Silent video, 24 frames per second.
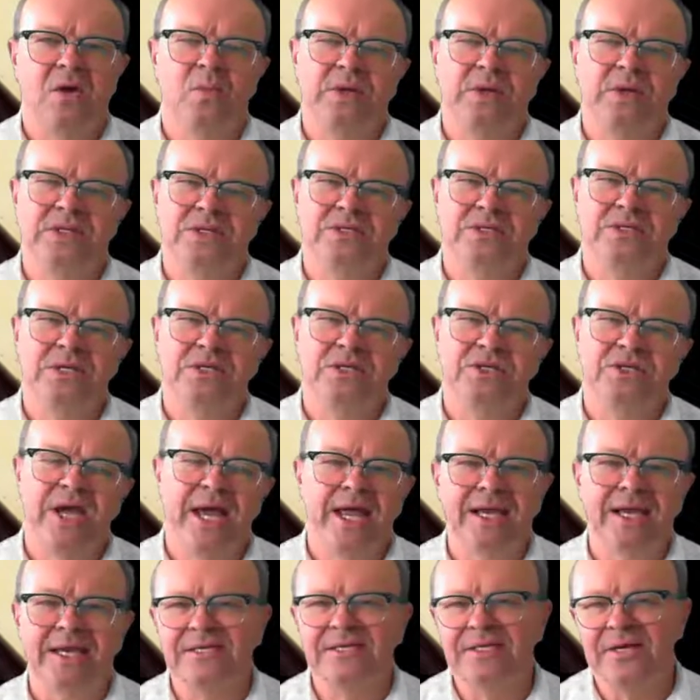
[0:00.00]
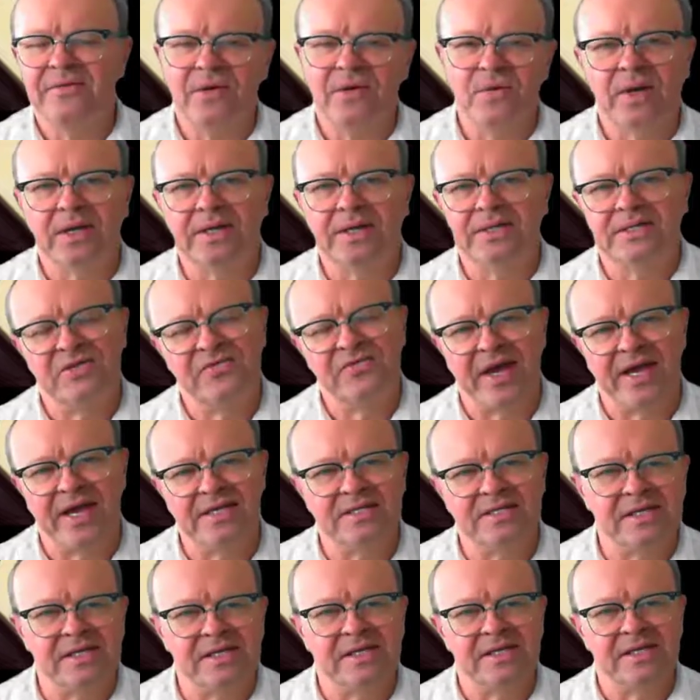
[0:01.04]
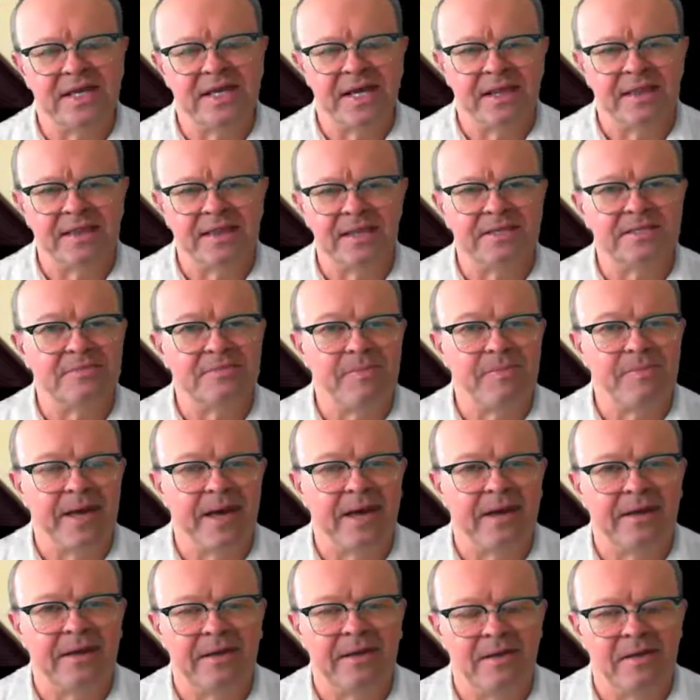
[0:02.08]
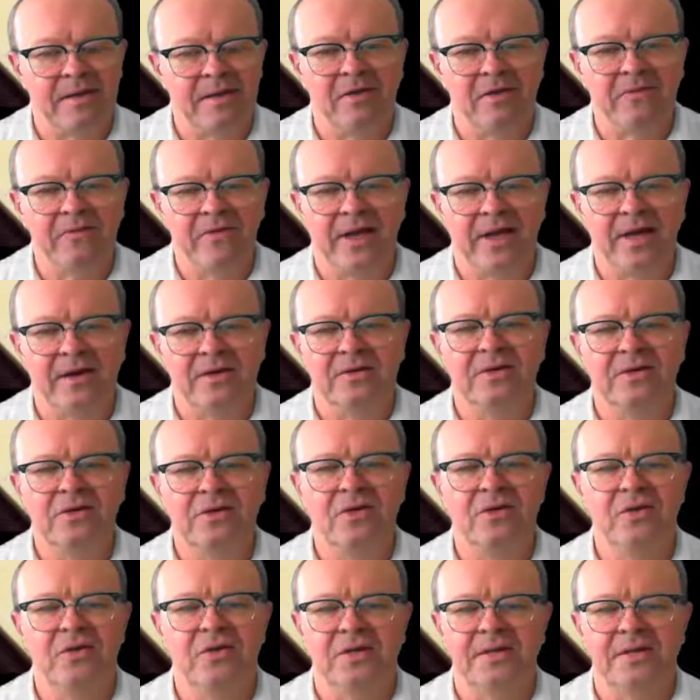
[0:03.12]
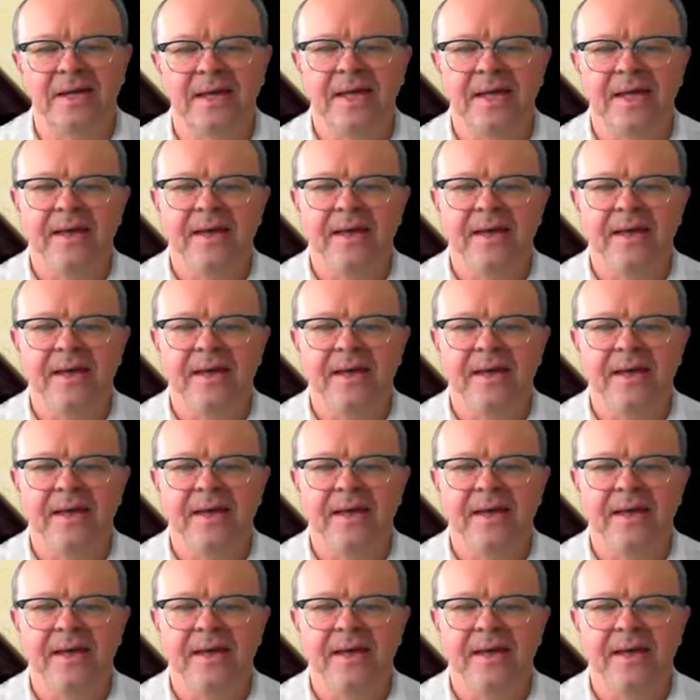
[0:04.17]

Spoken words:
which is the challenge everyone is facing at this part of our unit.